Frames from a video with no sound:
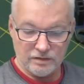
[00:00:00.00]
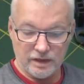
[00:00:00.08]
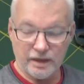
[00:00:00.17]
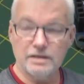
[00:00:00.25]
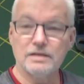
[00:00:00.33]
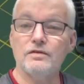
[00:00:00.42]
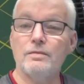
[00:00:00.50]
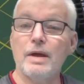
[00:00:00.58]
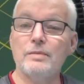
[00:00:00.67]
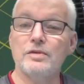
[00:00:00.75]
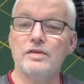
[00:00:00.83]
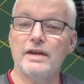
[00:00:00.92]
Right, because if you
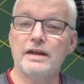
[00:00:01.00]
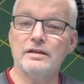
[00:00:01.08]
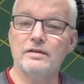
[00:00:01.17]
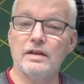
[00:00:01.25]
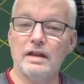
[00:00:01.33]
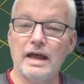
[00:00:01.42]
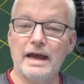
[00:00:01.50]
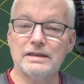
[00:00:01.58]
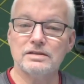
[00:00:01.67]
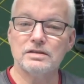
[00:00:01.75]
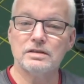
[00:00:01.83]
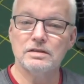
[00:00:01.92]
remember at the end of the
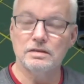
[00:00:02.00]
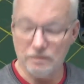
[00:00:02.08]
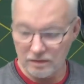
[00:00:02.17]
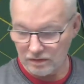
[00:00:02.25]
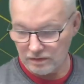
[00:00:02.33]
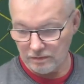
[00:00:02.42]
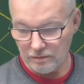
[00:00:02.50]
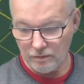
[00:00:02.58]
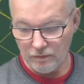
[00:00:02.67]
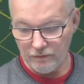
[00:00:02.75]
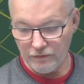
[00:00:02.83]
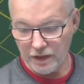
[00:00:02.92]
last
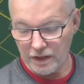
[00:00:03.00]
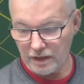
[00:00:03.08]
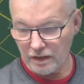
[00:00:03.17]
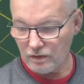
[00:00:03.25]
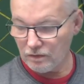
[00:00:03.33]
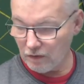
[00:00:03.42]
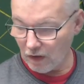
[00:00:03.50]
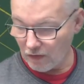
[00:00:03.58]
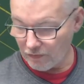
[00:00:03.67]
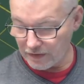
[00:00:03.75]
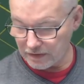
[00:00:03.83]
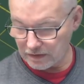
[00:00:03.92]
video
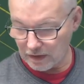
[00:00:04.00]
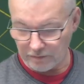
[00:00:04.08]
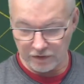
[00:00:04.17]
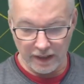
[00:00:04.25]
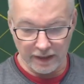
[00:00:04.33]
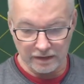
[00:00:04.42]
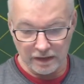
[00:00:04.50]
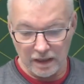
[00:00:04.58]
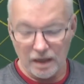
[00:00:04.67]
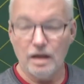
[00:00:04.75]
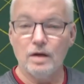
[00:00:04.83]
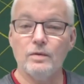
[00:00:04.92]
on this subject,
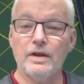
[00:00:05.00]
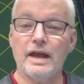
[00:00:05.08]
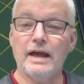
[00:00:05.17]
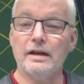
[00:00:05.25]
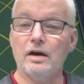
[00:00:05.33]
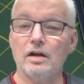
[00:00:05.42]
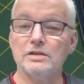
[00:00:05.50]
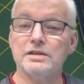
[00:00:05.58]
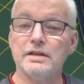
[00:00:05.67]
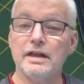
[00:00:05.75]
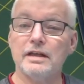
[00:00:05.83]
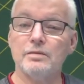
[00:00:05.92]
we had it
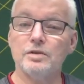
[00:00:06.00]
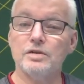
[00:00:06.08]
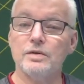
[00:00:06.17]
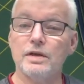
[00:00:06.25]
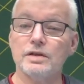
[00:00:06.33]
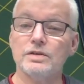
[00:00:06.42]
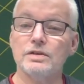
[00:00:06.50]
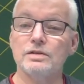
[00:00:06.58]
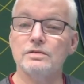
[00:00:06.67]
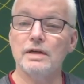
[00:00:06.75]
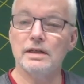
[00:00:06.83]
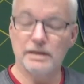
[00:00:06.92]
alternating between
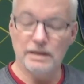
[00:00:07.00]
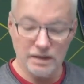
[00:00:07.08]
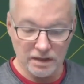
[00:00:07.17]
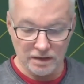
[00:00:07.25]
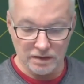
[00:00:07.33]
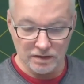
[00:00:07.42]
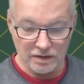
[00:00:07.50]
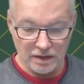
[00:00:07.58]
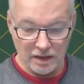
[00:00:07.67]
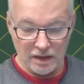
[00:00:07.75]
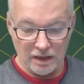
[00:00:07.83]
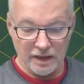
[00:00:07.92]
two LEDs,
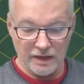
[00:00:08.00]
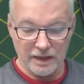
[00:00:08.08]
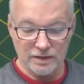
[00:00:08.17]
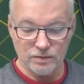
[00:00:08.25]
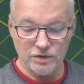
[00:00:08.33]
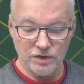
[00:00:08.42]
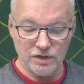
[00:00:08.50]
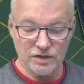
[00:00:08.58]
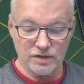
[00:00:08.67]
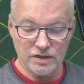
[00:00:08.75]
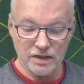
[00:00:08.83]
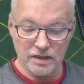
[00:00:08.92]
and that's what you can
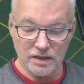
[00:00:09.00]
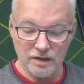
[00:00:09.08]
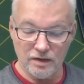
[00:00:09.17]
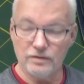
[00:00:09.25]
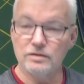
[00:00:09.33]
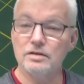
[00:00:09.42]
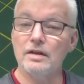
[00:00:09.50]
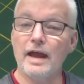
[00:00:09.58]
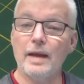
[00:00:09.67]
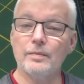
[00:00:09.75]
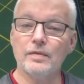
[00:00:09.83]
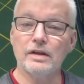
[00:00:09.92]
see
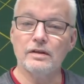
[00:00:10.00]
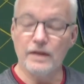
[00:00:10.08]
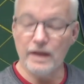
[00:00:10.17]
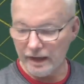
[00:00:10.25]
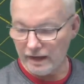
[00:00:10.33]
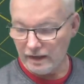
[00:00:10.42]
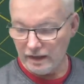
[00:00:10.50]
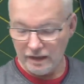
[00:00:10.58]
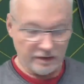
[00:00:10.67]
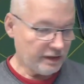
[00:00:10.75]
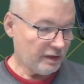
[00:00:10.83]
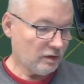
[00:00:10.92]
happening there.
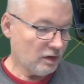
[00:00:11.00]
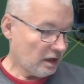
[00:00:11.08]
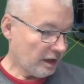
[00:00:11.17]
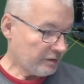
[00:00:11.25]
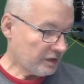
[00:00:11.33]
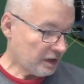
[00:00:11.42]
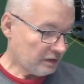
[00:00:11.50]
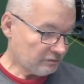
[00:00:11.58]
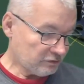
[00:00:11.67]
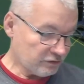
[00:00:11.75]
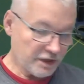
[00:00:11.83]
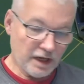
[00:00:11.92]
Now, I'm going to
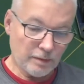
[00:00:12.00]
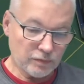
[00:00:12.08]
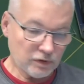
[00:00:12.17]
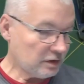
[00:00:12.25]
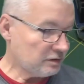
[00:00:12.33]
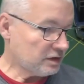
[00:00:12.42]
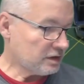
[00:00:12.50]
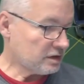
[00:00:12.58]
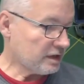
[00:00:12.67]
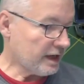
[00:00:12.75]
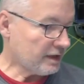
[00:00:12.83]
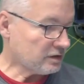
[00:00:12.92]
re-upload this
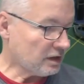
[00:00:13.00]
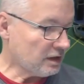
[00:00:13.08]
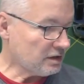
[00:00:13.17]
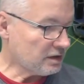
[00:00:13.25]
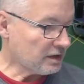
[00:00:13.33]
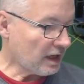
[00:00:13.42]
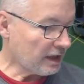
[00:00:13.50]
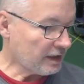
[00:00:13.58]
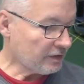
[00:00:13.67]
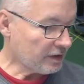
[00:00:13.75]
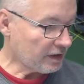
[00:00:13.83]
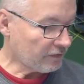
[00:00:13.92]
sketch. I need to tell
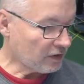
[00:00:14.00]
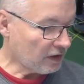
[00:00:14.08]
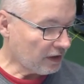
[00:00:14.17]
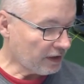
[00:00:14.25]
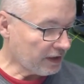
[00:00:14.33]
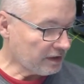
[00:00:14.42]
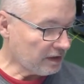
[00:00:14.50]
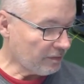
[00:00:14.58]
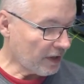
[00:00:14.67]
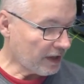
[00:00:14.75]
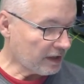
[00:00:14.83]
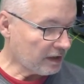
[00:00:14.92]
it that I've got an
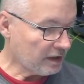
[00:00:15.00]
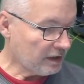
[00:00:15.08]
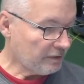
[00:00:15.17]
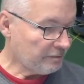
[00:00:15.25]
ATMEGA,